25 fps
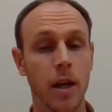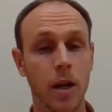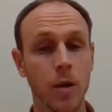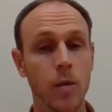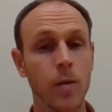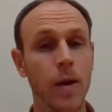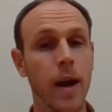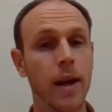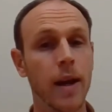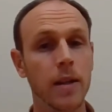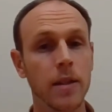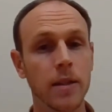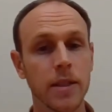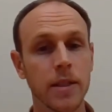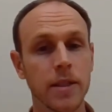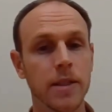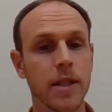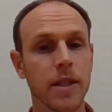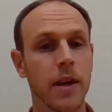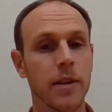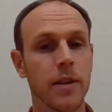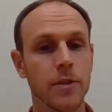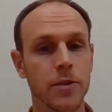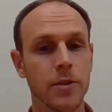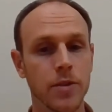correctly
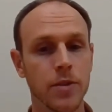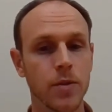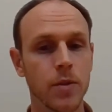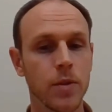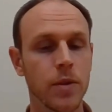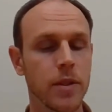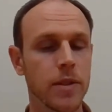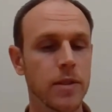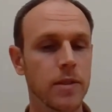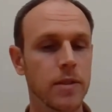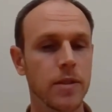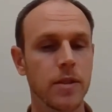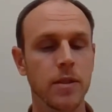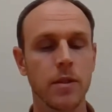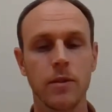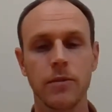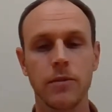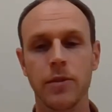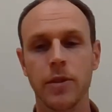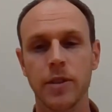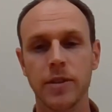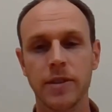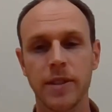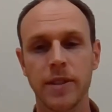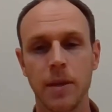to other students.
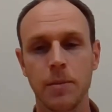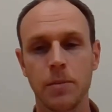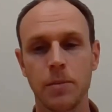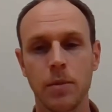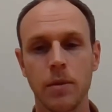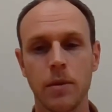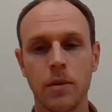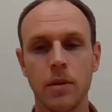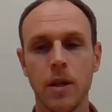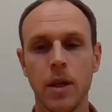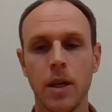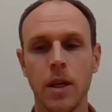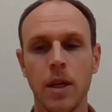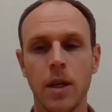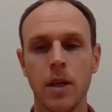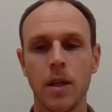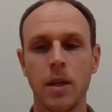For example,